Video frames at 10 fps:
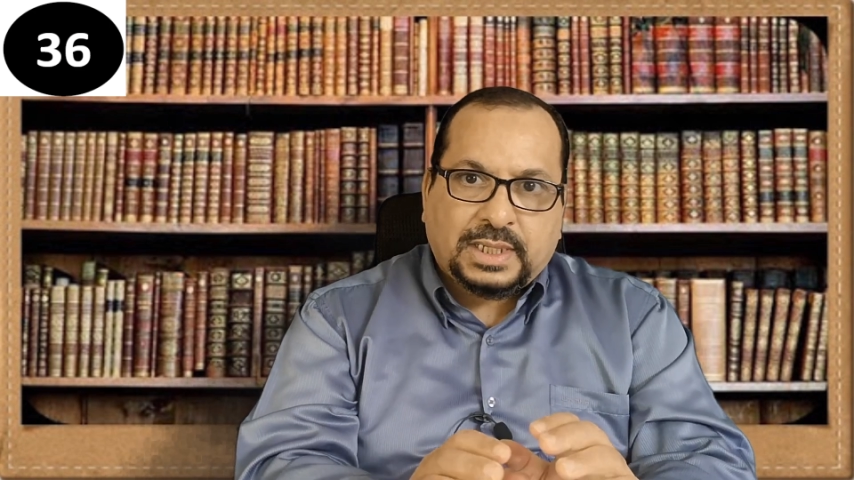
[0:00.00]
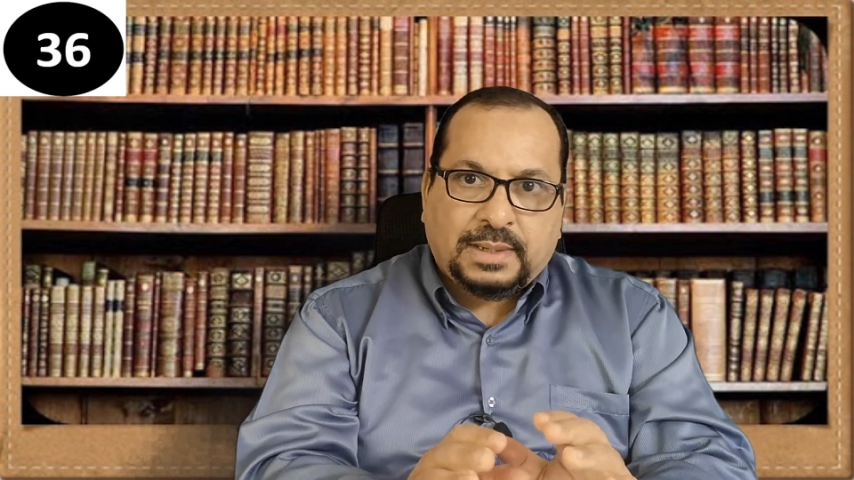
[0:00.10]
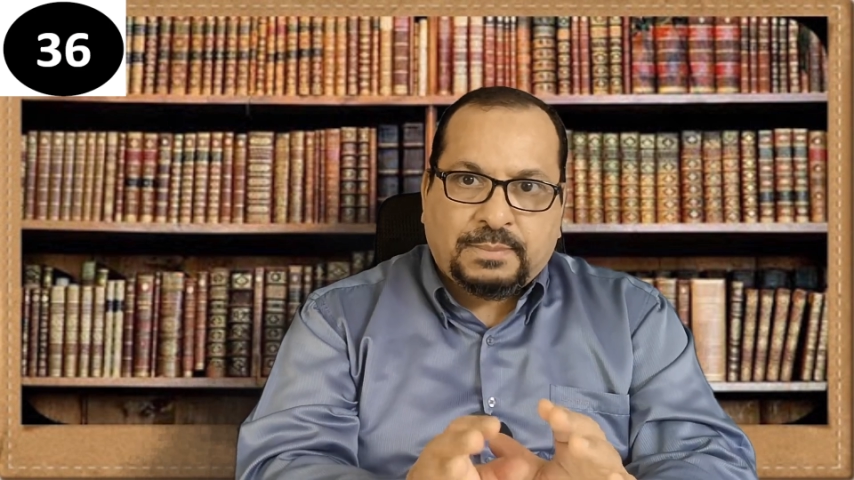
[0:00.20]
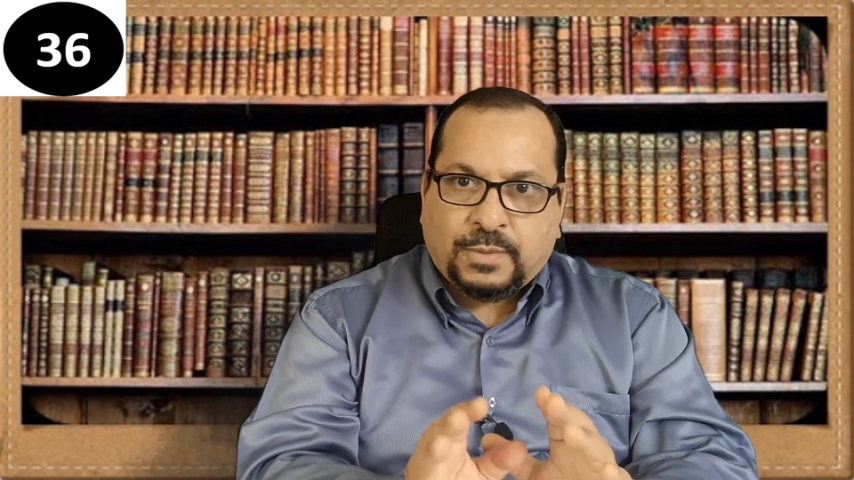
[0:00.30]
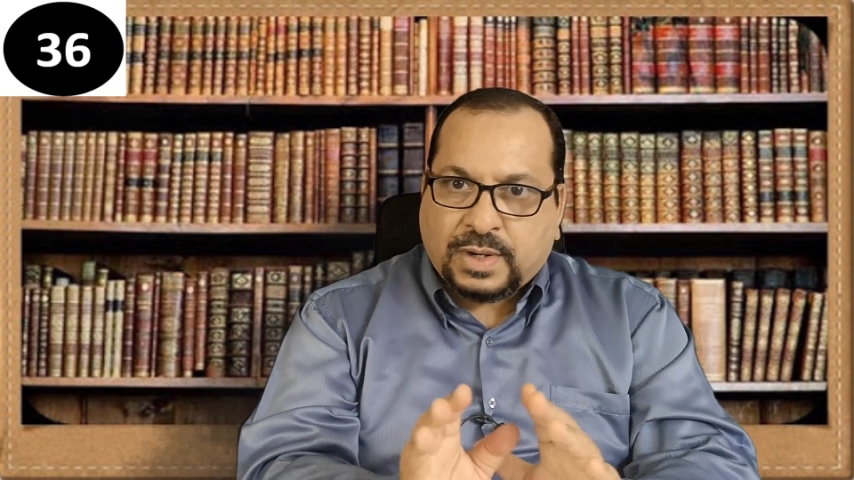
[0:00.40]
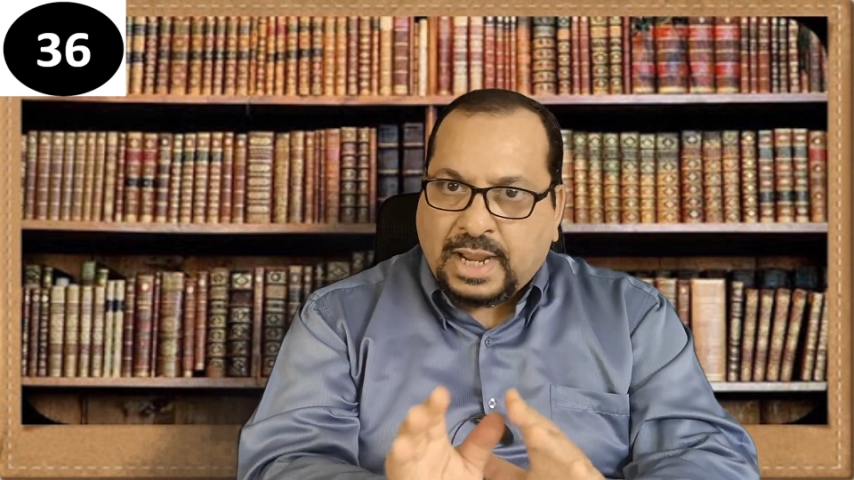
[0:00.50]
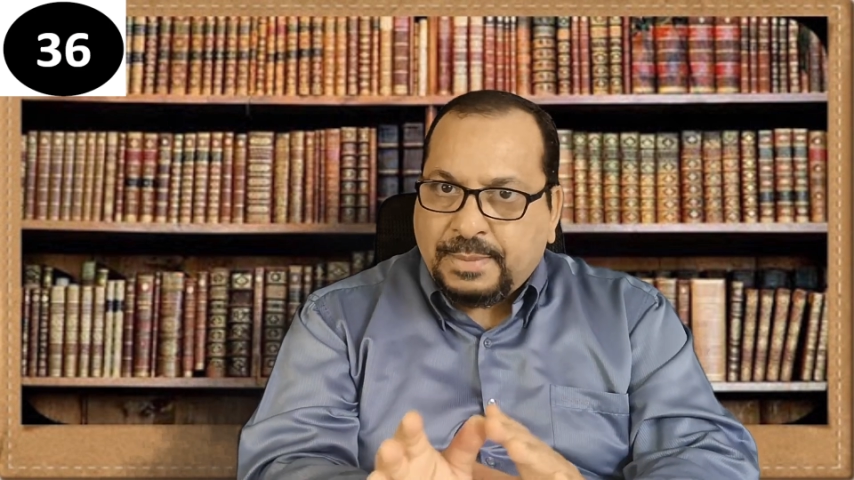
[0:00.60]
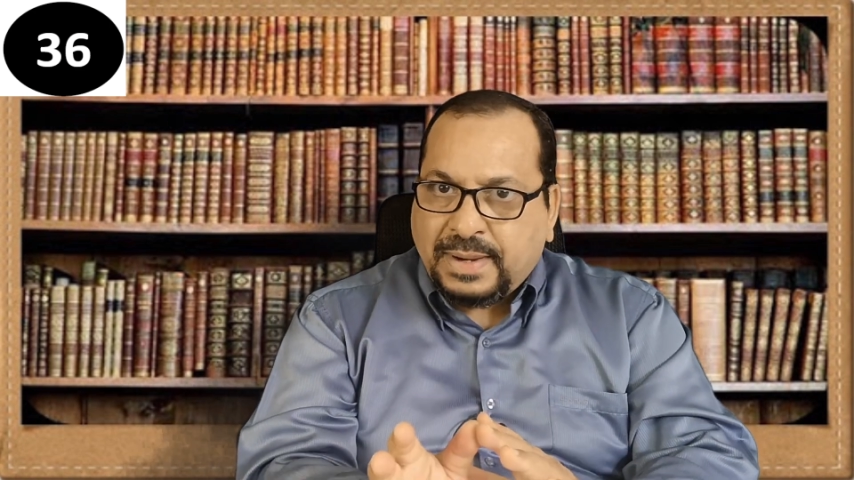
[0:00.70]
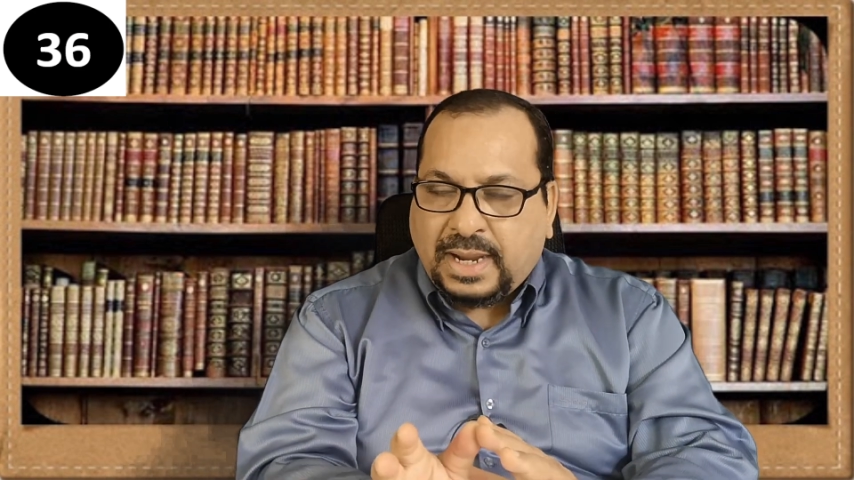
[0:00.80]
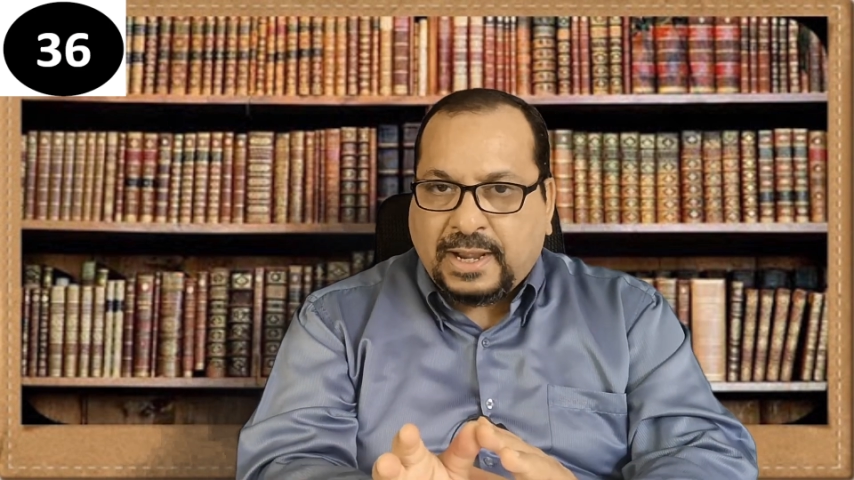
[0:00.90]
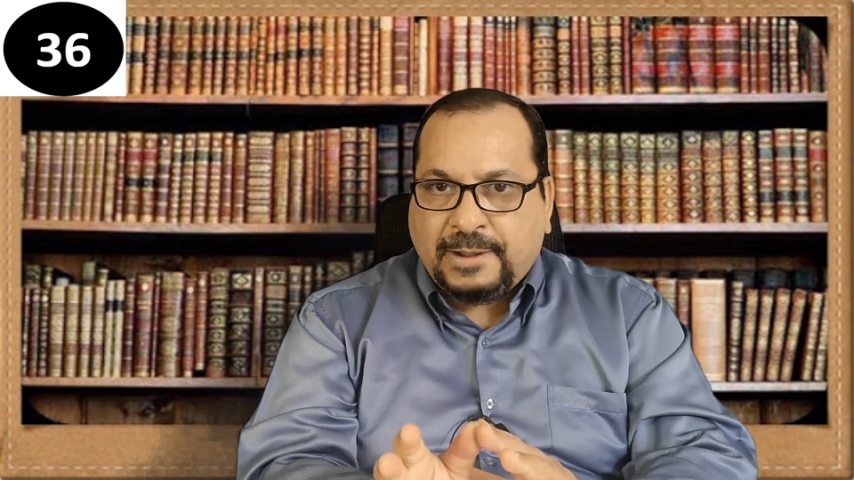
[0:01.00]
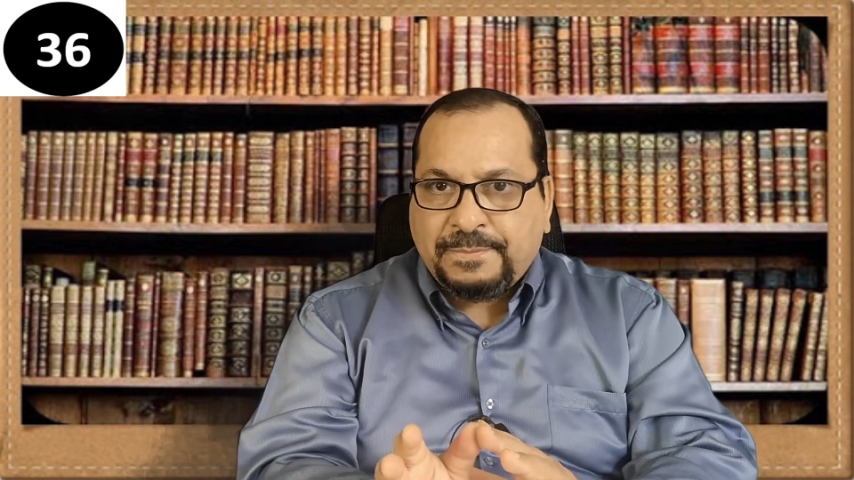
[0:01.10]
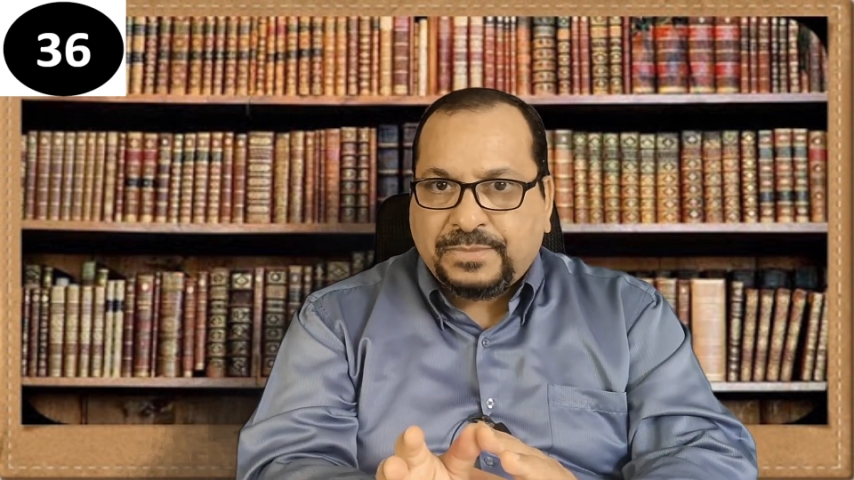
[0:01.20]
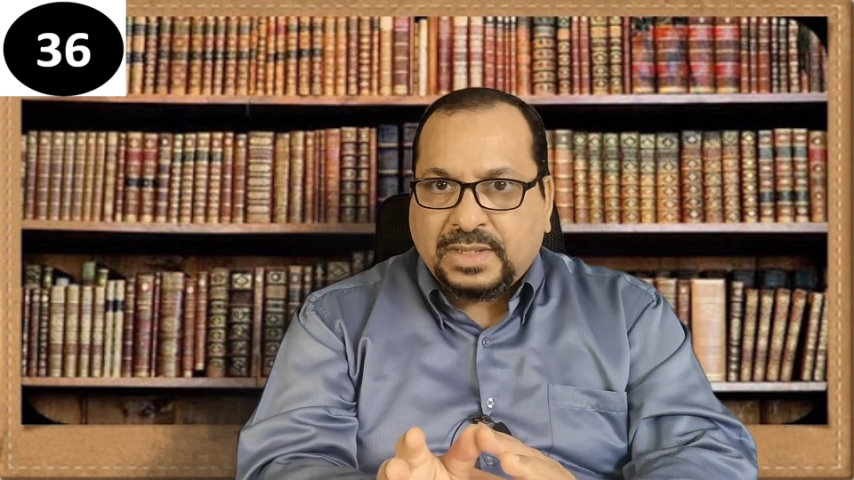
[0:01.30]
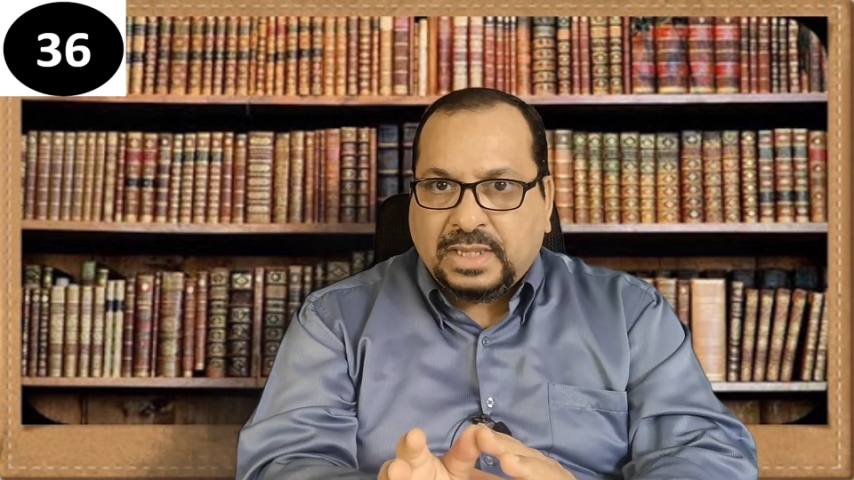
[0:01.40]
Murabahah